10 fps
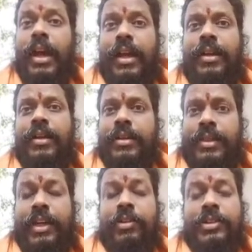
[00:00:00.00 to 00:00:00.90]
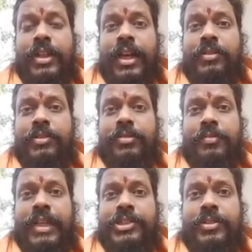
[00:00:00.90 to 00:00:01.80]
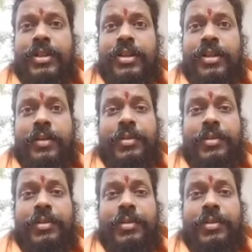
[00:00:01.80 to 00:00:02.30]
and they also have to make sure